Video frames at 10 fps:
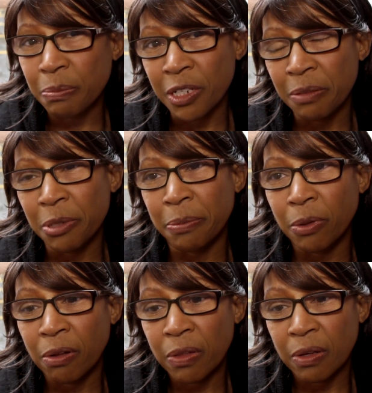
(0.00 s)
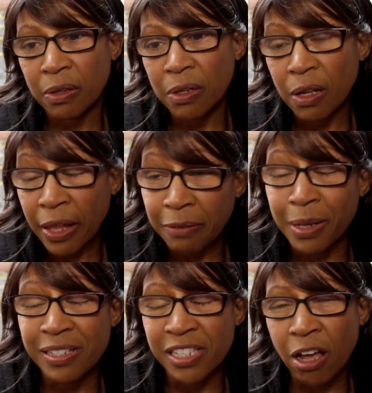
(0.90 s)
Many people, like
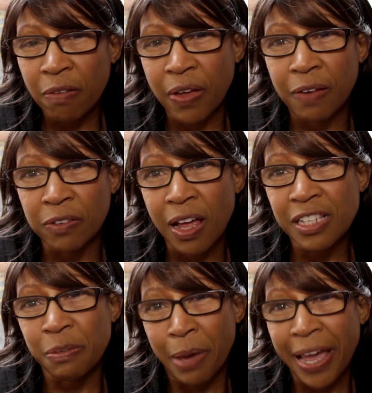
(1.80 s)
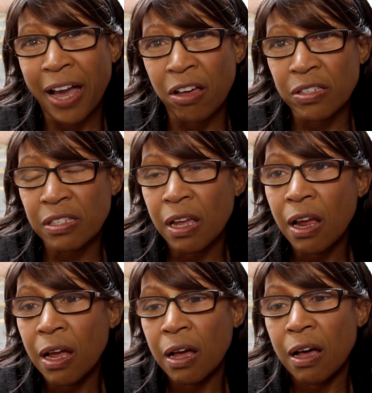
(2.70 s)
myself, I've lost my house.
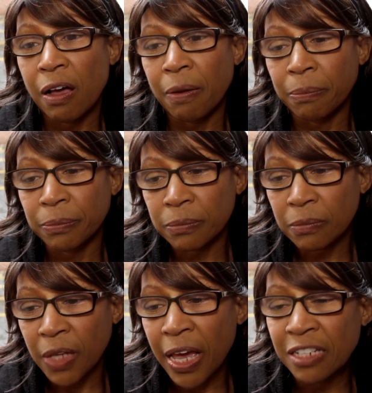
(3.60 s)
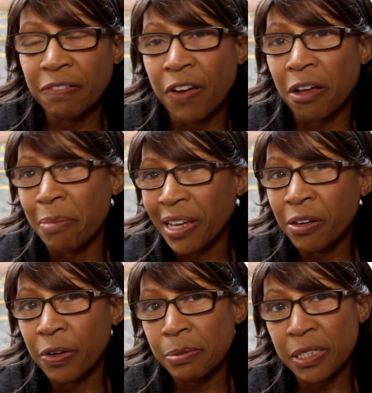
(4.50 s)
I had to file
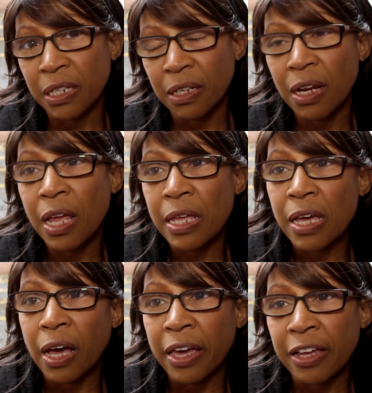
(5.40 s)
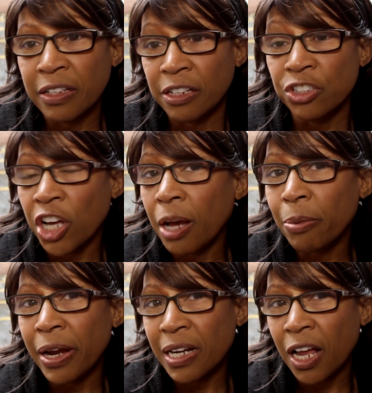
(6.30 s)
bankruptcy. I can't get a job
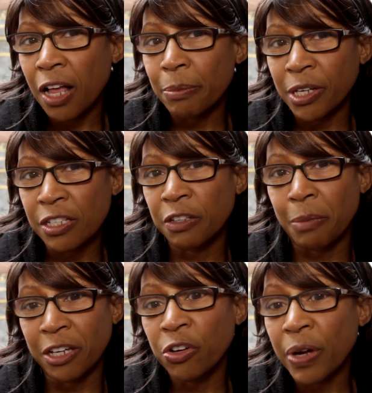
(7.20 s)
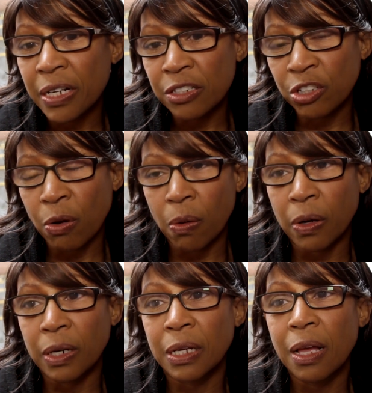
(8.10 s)
right now because of my credit score.